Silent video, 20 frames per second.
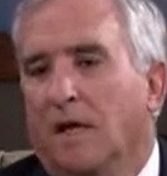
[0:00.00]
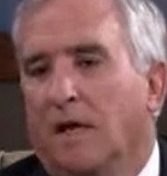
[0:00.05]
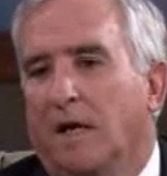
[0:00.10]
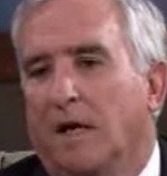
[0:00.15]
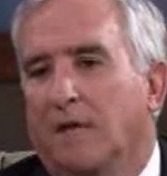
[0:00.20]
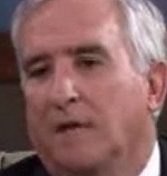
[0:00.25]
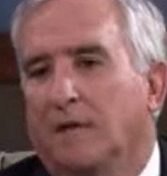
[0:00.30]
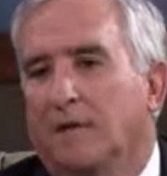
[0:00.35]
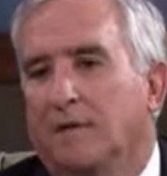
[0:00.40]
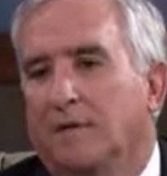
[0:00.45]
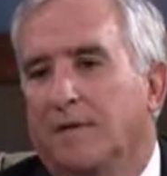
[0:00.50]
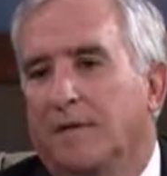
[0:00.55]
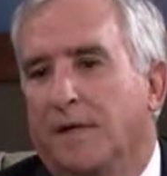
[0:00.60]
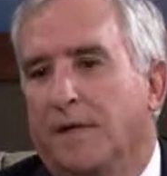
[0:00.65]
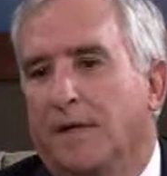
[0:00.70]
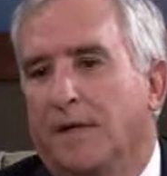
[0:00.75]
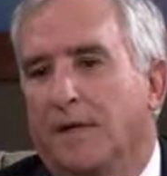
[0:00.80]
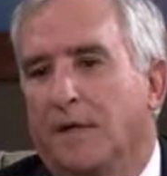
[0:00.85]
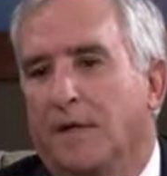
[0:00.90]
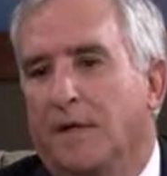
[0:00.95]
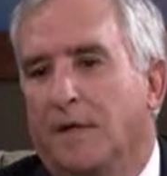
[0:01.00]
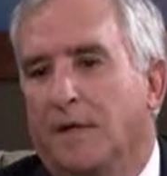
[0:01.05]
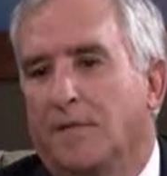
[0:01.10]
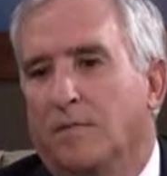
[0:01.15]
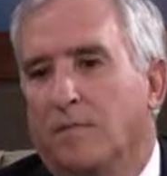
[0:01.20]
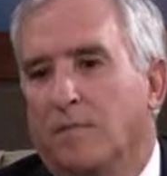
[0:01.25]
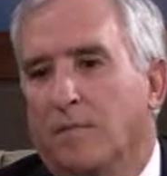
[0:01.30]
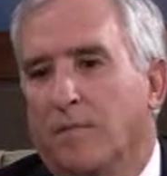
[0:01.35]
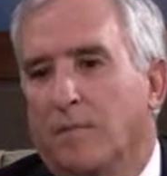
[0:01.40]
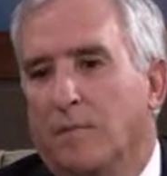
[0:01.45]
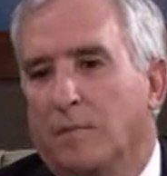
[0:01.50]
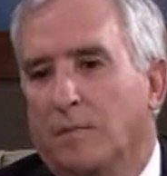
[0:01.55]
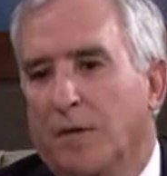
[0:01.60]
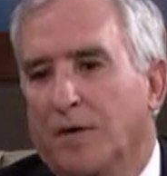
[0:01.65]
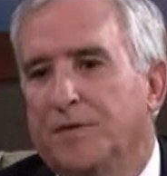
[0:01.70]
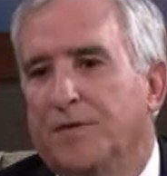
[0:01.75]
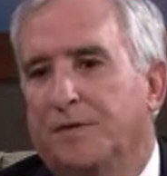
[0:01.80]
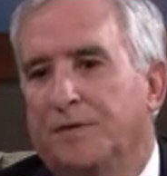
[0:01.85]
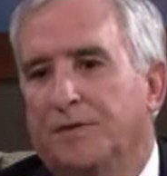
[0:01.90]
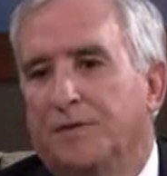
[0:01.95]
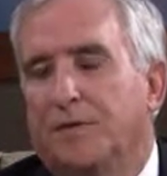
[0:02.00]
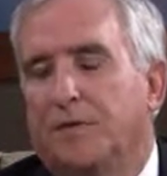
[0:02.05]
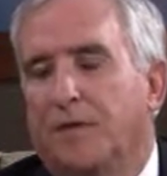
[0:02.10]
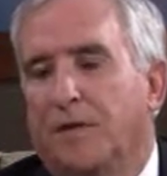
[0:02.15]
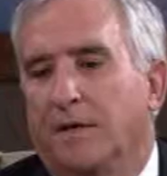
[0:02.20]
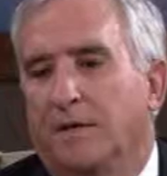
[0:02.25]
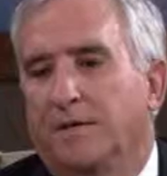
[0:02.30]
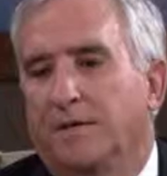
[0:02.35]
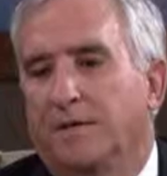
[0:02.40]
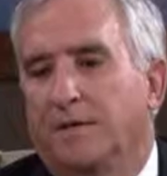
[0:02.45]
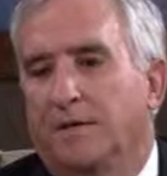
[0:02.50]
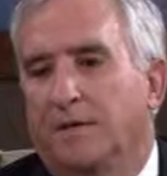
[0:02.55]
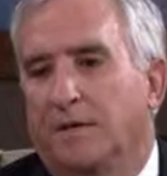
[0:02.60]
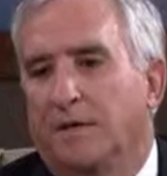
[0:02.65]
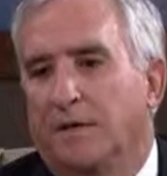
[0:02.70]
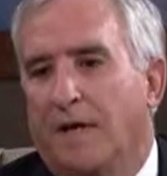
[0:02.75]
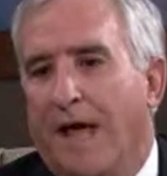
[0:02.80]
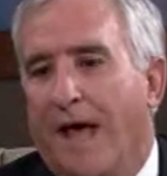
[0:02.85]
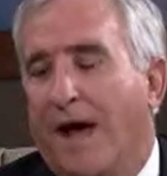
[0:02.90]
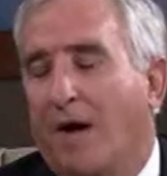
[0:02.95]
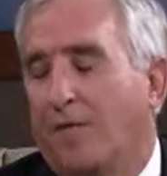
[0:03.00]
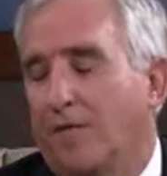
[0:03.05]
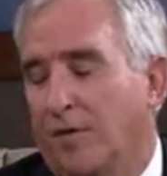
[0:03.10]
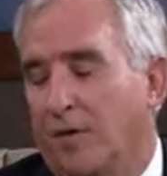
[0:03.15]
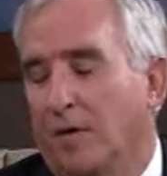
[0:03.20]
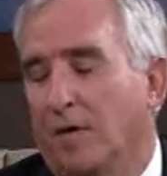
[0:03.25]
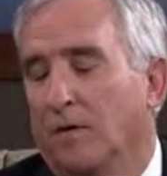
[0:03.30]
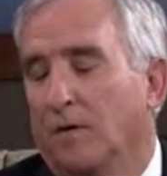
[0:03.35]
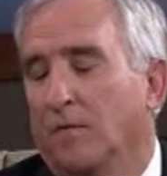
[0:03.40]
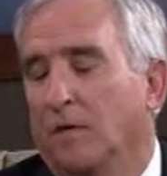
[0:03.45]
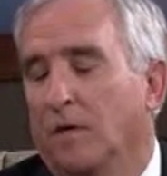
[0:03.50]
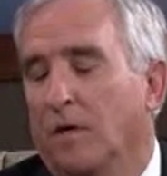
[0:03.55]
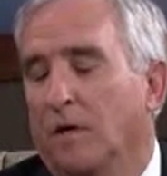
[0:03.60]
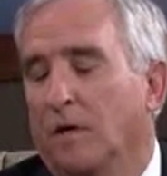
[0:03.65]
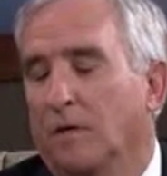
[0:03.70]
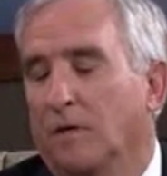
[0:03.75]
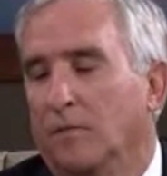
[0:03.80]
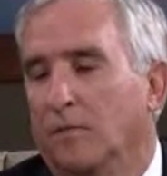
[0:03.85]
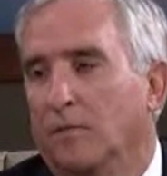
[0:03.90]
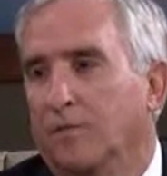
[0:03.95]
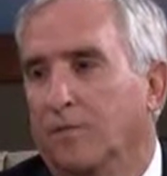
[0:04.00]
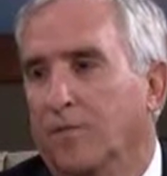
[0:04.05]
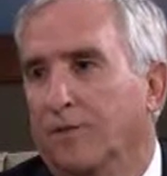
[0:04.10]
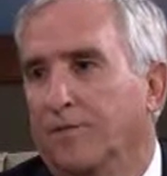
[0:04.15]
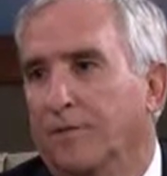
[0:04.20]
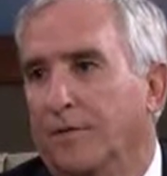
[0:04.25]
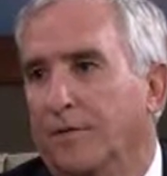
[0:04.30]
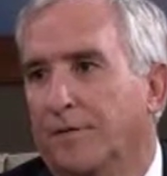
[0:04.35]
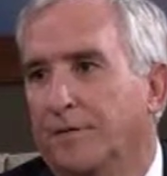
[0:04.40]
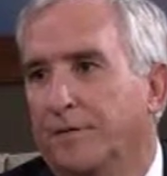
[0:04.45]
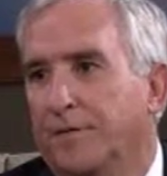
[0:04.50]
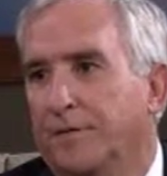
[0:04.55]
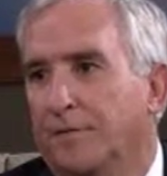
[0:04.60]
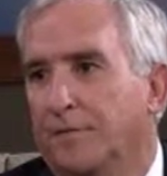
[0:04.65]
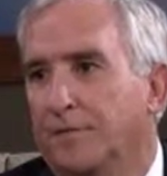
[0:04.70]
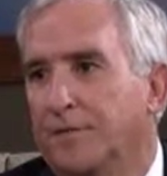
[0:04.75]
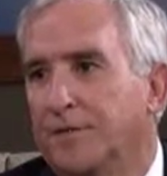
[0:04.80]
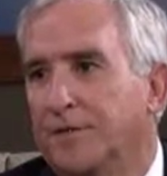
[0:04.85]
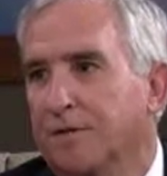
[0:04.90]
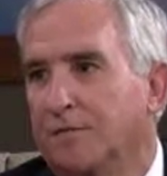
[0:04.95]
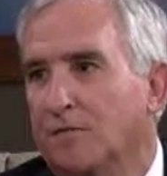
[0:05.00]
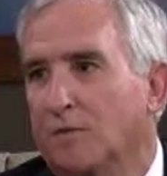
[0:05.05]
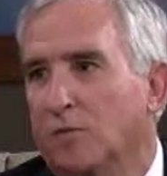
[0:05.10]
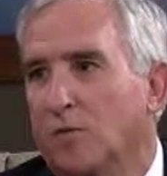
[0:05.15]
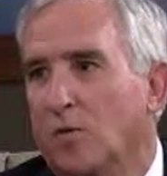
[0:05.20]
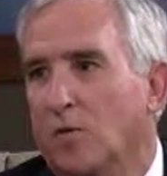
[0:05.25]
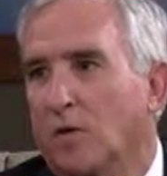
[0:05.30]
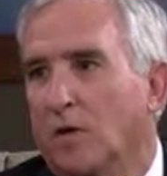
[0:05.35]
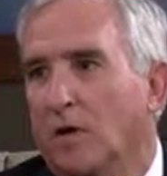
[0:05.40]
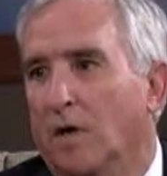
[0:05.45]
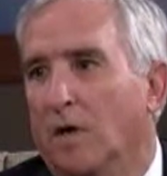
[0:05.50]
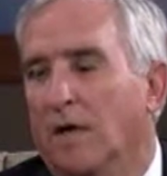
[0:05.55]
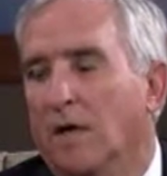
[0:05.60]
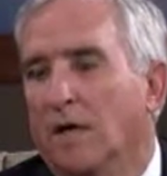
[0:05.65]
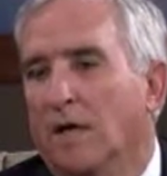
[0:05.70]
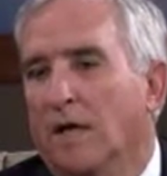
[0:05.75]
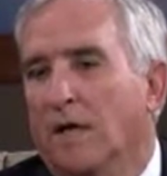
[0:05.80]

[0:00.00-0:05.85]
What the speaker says: And most historians now, though, prefer the term Civil War.